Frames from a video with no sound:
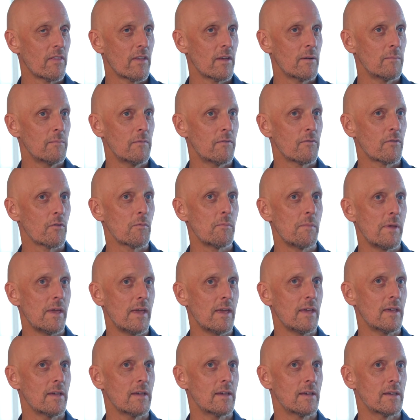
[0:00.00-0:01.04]
them for
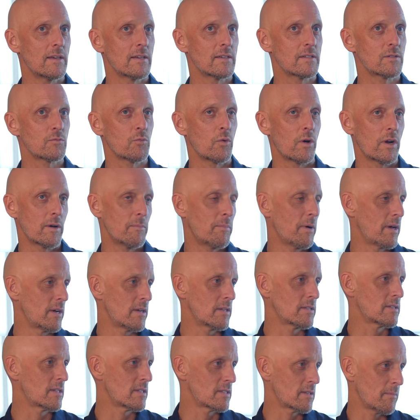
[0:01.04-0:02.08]
me is what
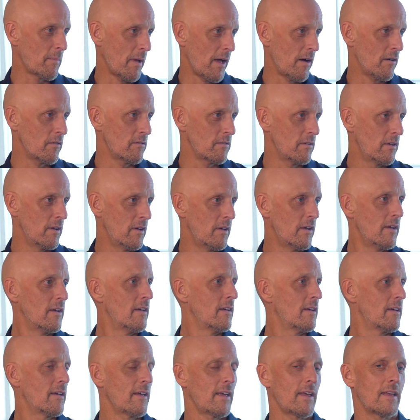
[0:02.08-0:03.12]
abundance is about.
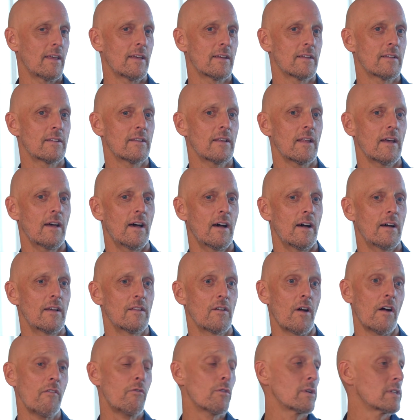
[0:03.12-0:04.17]
And you
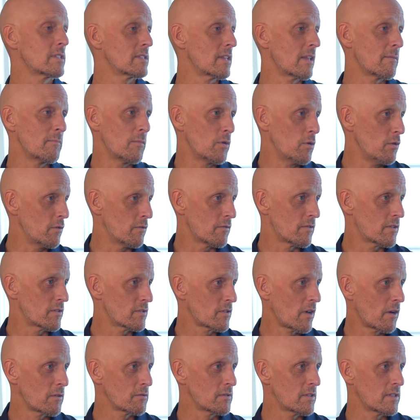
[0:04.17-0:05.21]
know, I've recently moved.
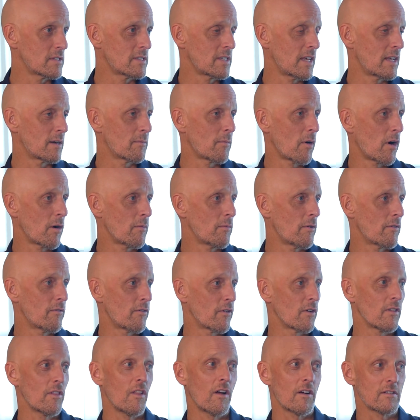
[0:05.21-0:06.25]
So I was in Santa Barbara for
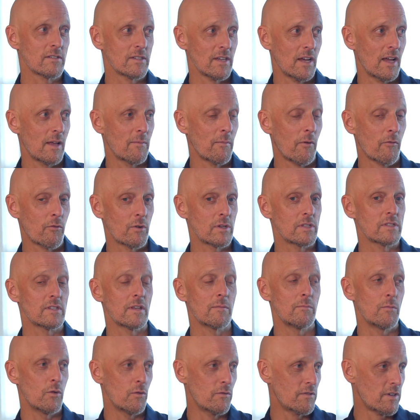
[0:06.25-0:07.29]
a long time. I've recently
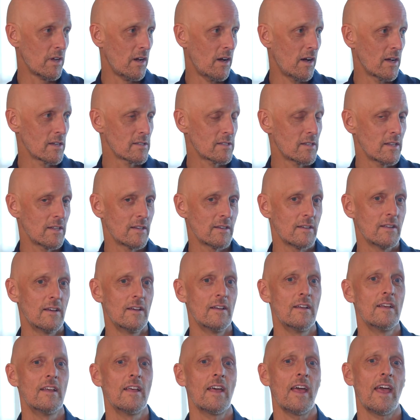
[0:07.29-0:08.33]
moved to Austin.
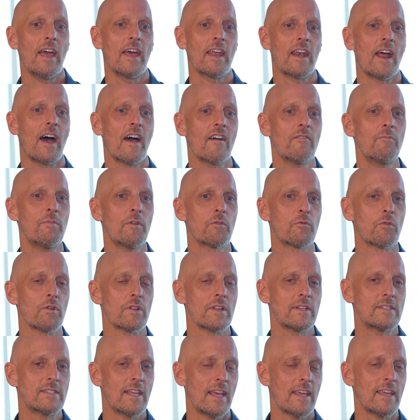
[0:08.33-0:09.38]
And I've been
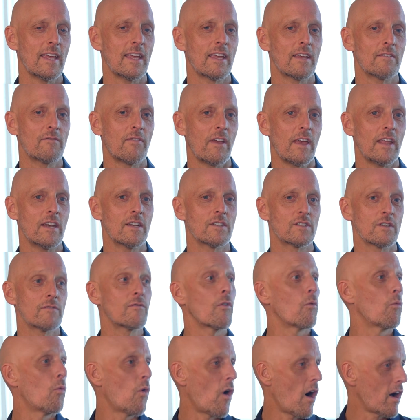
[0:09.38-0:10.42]
really taking advantage of
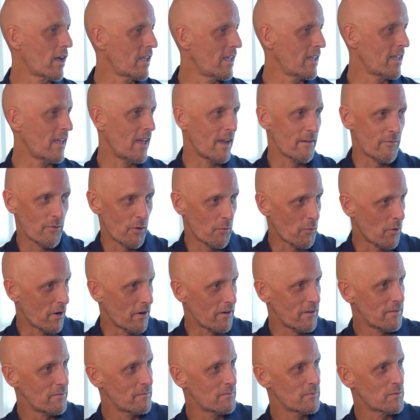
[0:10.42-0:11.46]
walking
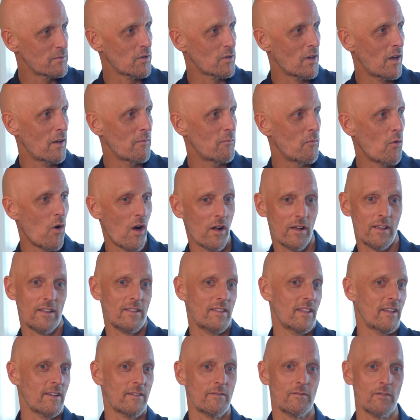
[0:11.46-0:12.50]
everywhere. So I'm walking
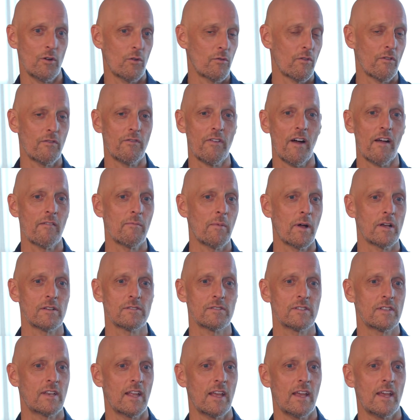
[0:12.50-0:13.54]
like over 5 miles
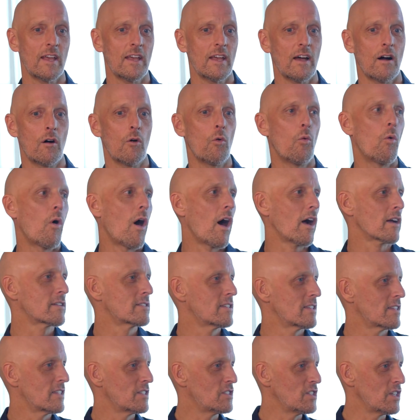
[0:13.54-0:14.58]
a day. I'll walk
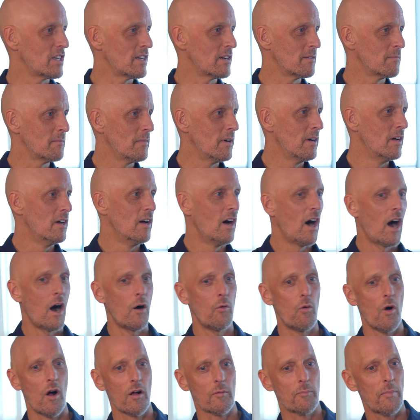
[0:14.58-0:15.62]
to the gym. I'll
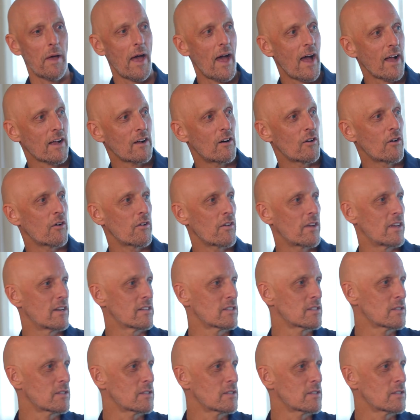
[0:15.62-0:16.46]
walk back. I'll go get a